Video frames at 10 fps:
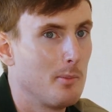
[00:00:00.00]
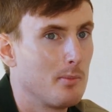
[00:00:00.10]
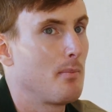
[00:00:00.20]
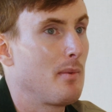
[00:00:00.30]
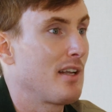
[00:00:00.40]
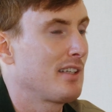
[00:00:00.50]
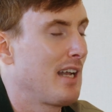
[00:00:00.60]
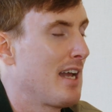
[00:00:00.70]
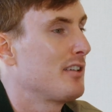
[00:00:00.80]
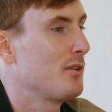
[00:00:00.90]
Maybe Einstein
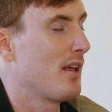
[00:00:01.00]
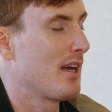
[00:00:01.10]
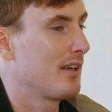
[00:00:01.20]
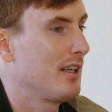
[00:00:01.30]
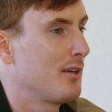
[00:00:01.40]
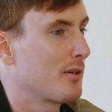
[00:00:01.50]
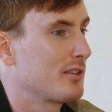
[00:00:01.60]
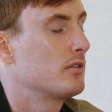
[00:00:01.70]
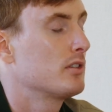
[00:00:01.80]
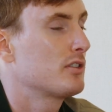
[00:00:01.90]
had to do that in order to,
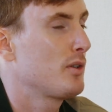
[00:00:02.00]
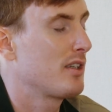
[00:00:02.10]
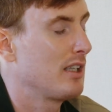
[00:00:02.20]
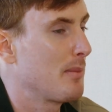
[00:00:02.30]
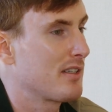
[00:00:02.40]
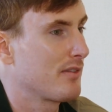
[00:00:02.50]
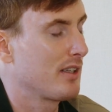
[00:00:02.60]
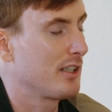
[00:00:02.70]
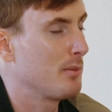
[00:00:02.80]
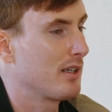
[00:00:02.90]
just due to the limits of
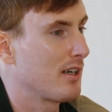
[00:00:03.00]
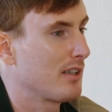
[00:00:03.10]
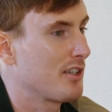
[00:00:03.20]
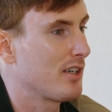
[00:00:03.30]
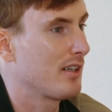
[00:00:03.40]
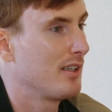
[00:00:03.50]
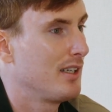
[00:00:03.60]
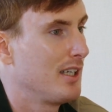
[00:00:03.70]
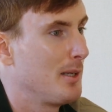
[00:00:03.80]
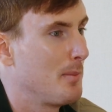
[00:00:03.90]
like human cognition.
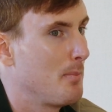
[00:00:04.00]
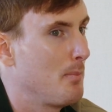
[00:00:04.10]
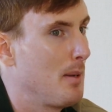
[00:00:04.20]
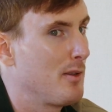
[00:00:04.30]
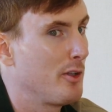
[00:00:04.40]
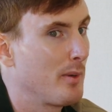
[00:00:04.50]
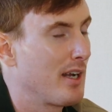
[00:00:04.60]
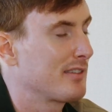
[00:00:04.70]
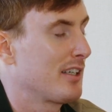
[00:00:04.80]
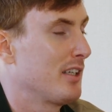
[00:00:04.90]
Maybe the only way
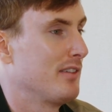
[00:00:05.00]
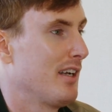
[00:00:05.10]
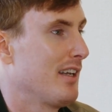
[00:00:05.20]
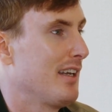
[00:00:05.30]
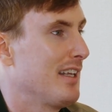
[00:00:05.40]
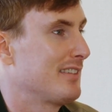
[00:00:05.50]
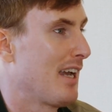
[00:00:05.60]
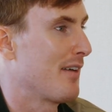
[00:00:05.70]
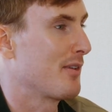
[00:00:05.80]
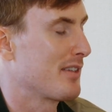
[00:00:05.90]
Einstein could have done it is to
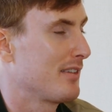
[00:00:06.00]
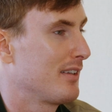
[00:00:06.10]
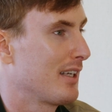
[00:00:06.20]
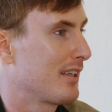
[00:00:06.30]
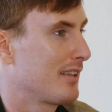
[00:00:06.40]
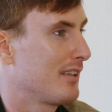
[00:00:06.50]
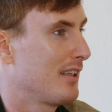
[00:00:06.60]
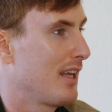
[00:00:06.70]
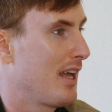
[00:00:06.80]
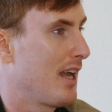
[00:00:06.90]
have the like
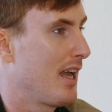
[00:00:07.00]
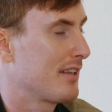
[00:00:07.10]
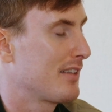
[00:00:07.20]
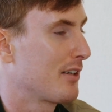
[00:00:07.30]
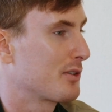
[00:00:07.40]
aesthetic